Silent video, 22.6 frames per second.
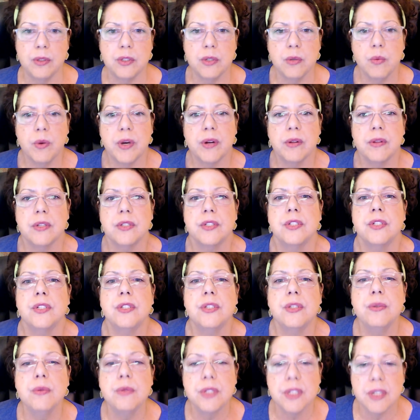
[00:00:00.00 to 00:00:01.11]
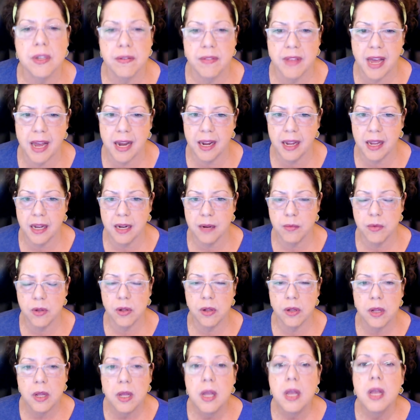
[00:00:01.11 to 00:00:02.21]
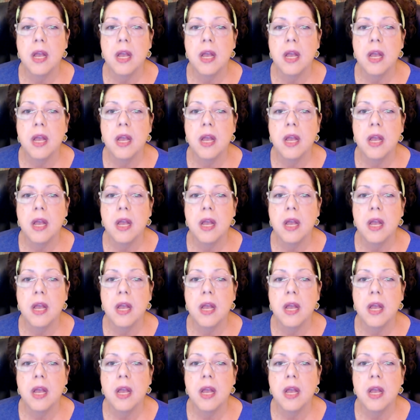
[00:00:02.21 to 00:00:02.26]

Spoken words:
to wear the suit of that animal